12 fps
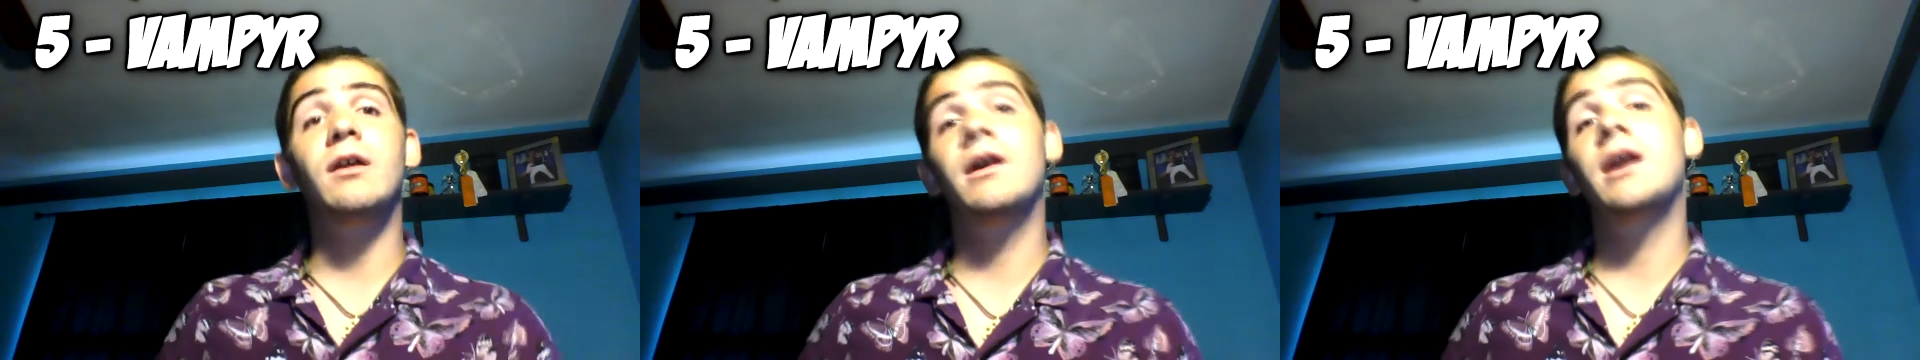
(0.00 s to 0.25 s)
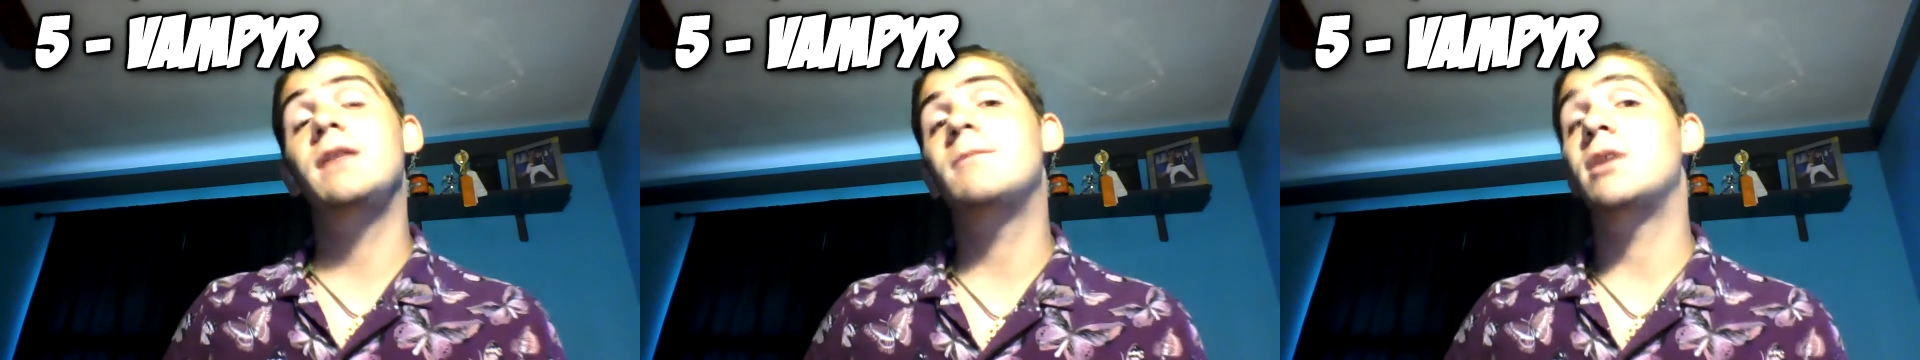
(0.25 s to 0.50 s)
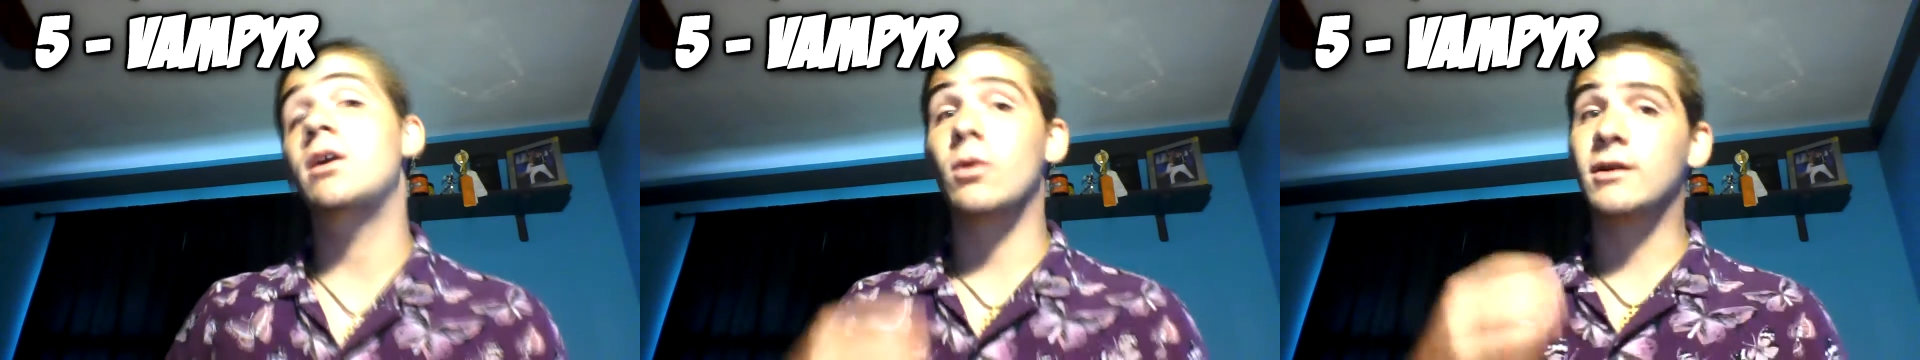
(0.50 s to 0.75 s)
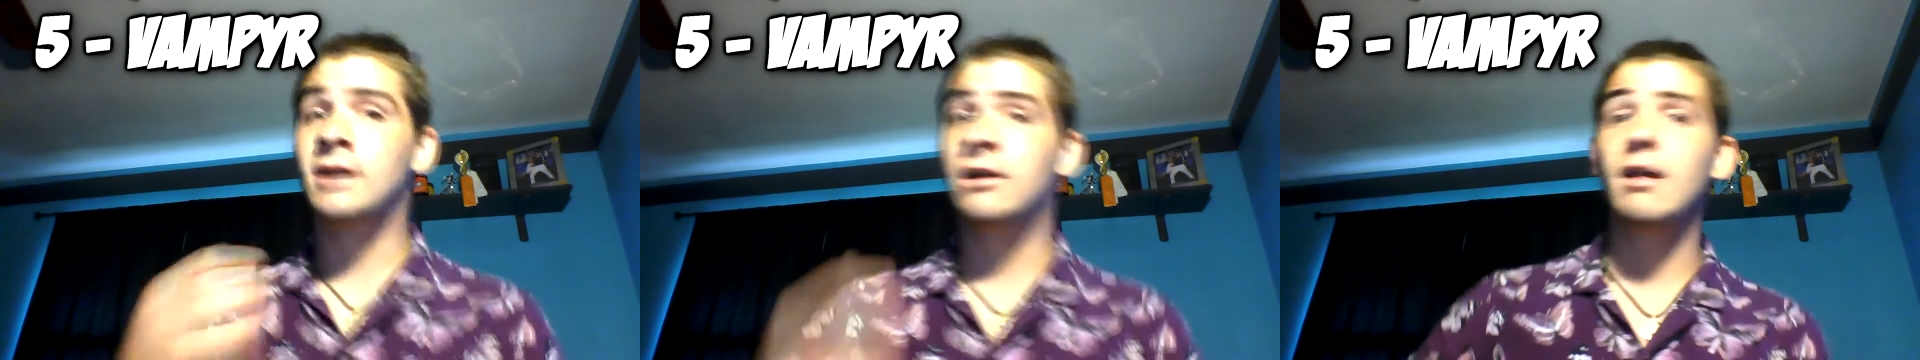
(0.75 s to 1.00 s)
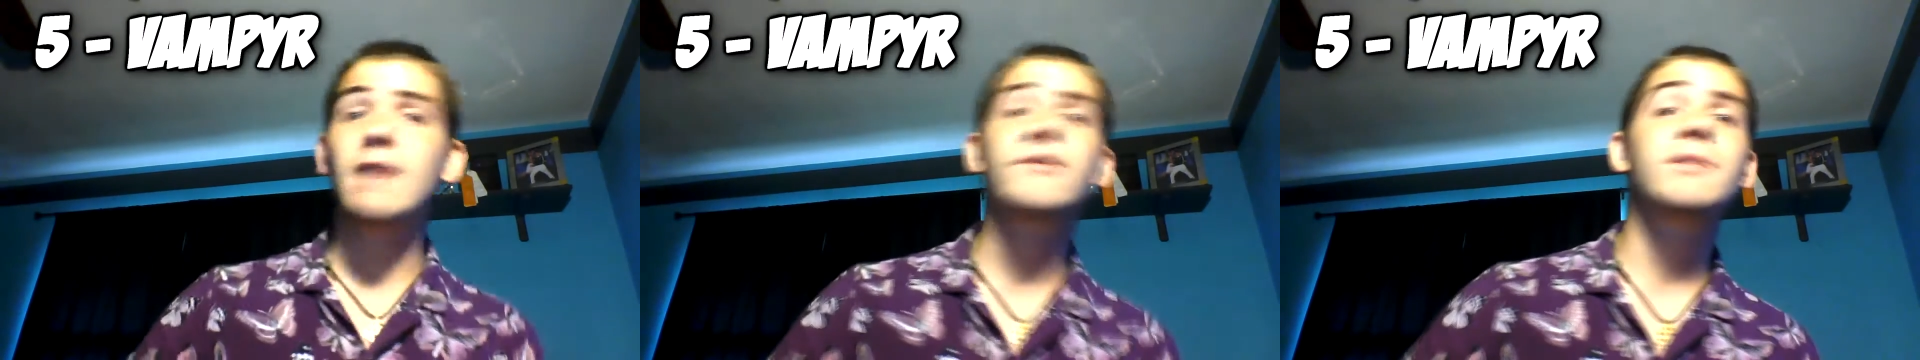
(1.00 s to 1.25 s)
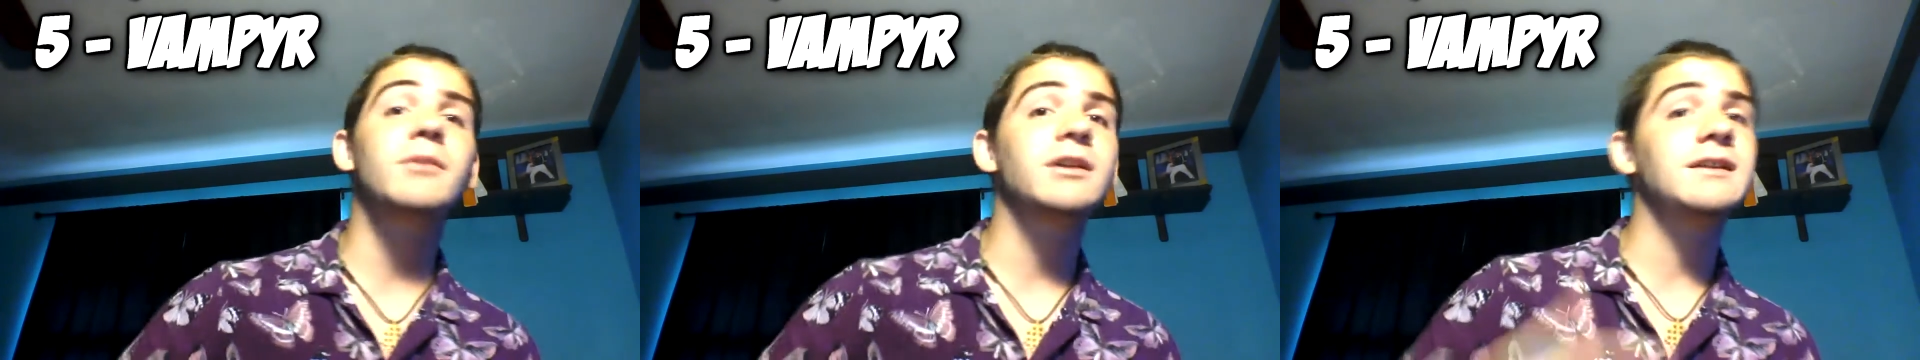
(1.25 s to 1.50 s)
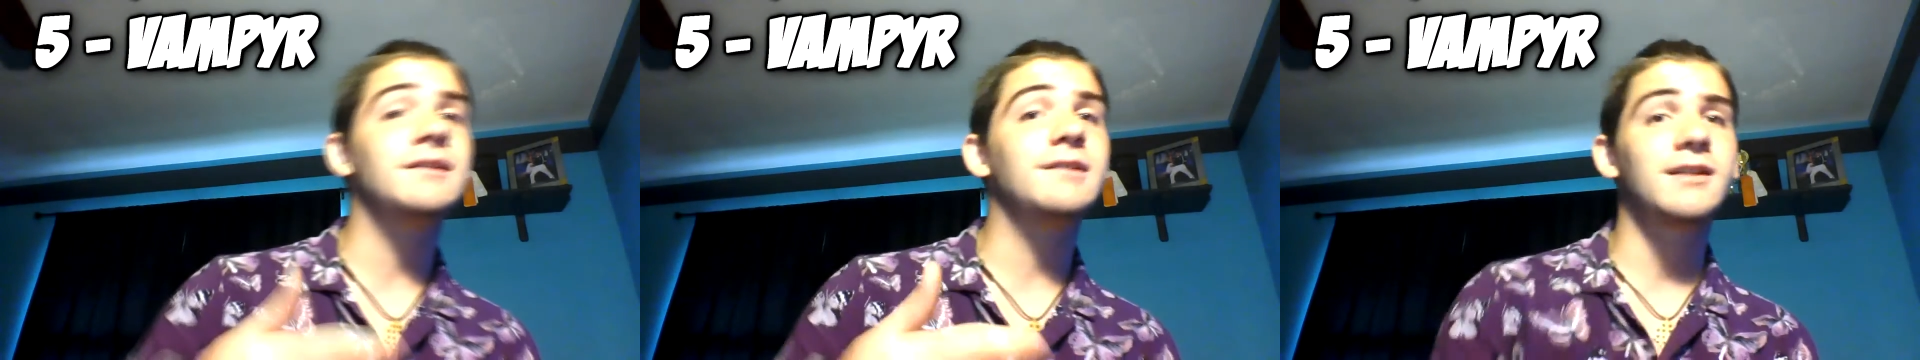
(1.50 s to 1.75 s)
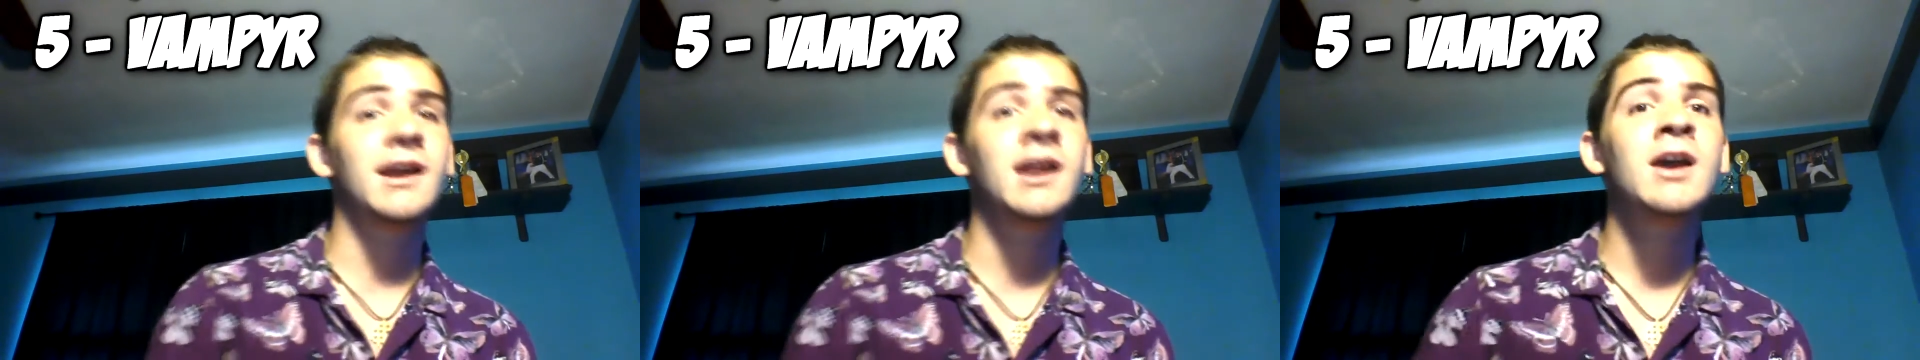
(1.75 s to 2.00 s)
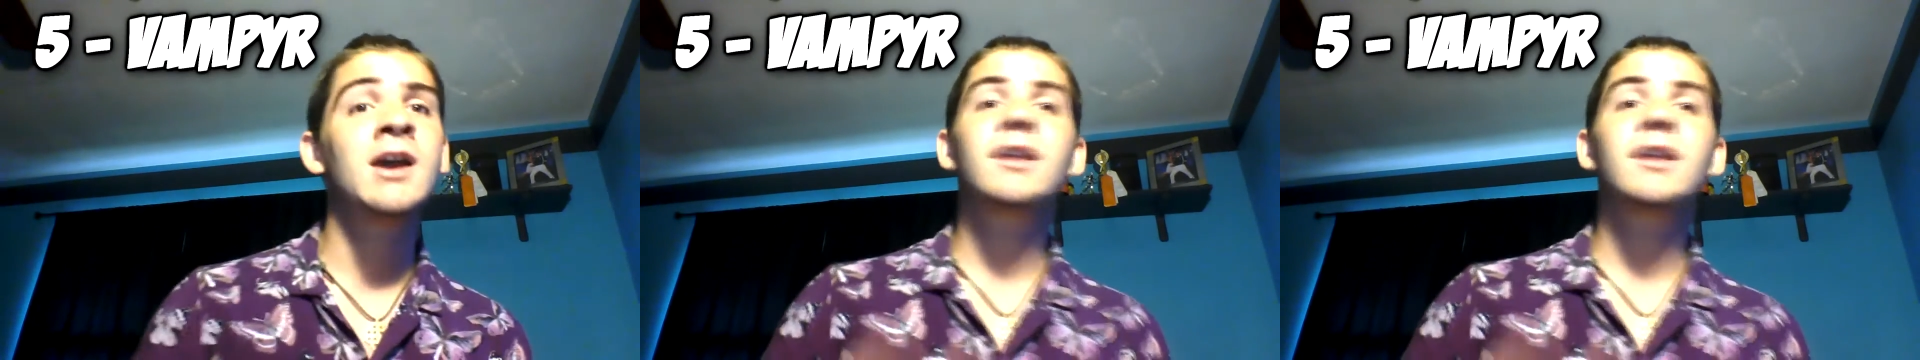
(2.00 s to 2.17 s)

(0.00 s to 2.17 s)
killing anybody or kill everybody in sight,